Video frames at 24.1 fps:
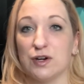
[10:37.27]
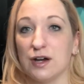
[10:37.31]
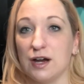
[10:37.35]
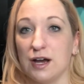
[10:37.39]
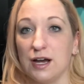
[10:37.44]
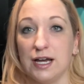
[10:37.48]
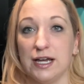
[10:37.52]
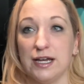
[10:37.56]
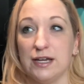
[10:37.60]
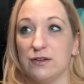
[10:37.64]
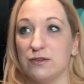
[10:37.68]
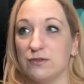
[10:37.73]

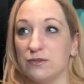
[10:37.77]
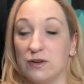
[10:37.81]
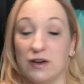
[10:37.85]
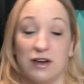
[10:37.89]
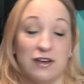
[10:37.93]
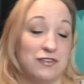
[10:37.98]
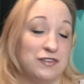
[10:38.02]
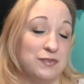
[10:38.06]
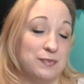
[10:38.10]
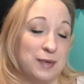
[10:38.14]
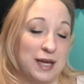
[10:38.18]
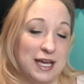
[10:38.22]
I,
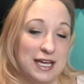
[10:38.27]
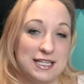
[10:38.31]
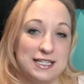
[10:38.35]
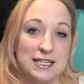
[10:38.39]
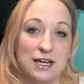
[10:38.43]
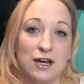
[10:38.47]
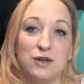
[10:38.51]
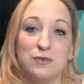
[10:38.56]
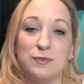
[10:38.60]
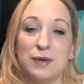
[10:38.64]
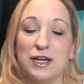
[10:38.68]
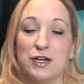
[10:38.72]
I've paid
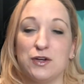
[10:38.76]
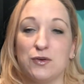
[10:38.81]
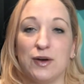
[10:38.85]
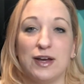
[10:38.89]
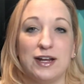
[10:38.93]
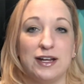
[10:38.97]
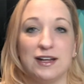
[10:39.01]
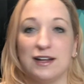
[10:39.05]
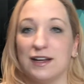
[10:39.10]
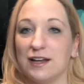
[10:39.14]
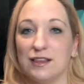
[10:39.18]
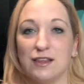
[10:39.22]
down my
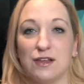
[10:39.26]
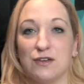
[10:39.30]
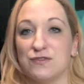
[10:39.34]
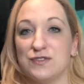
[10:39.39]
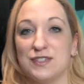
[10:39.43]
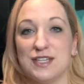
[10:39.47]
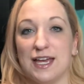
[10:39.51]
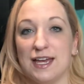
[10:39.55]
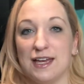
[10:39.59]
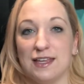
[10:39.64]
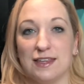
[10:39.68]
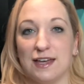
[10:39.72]
credit. I love
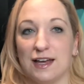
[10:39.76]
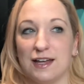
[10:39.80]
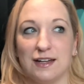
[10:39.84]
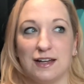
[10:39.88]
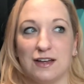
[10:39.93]
saying that.